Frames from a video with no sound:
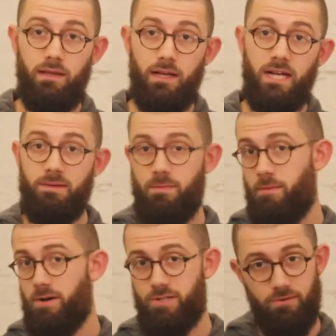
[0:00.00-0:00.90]
Economy of
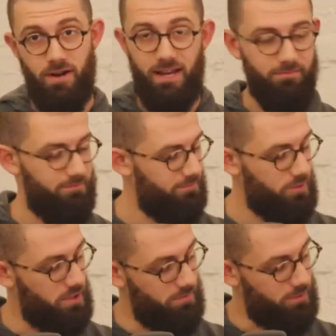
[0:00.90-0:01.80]
motion, right?
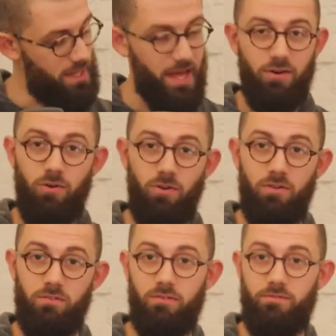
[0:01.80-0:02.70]
You can play that
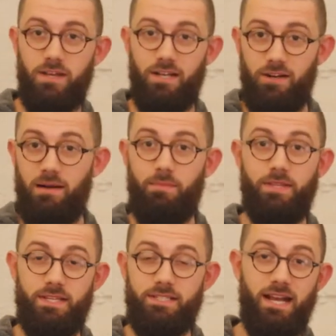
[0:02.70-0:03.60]
whole figure up
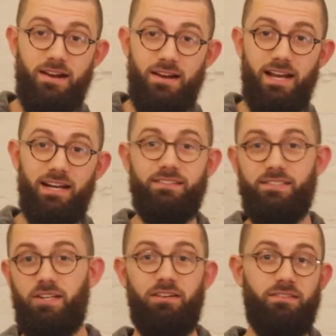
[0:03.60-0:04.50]
in this area
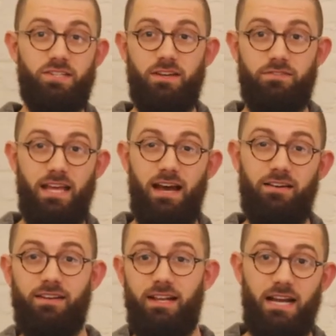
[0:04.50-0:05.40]
so you don't have to shift
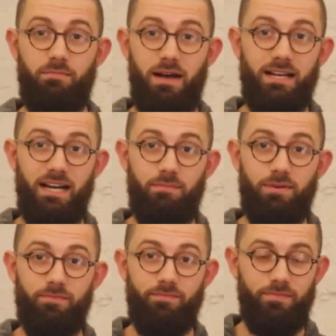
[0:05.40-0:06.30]
down and come back up.